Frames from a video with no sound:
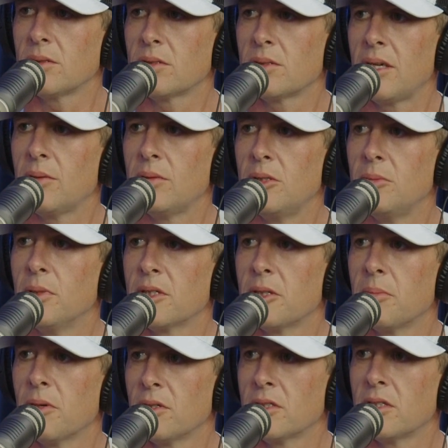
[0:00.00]
to us, right? When you put
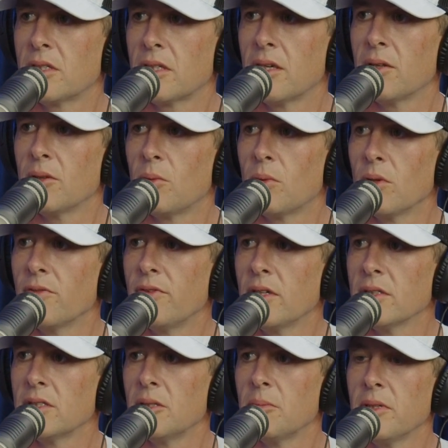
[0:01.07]
the person together, the world
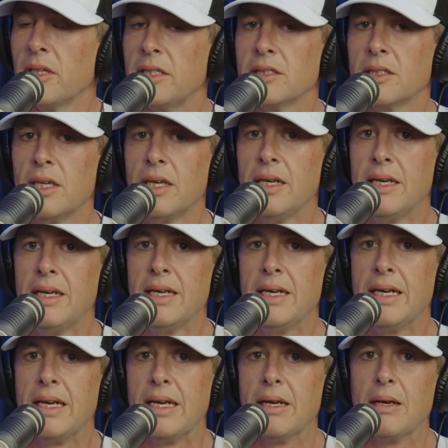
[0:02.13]
falls into place. Mm-hmm.
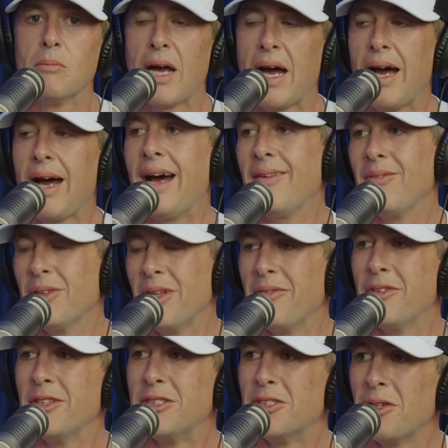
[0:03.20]
I've
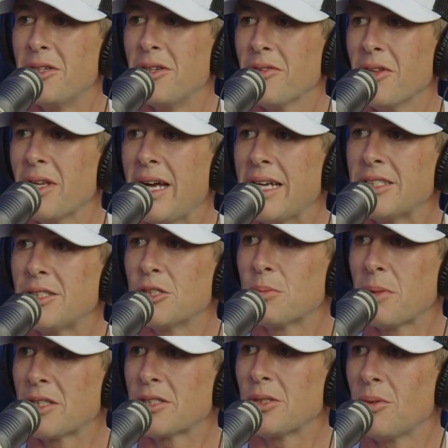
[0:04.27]
loved the journey over the last year,
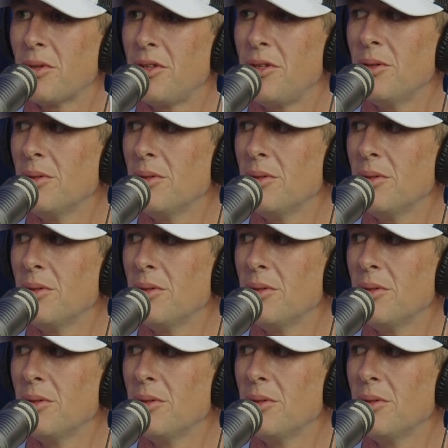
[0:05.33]
especially with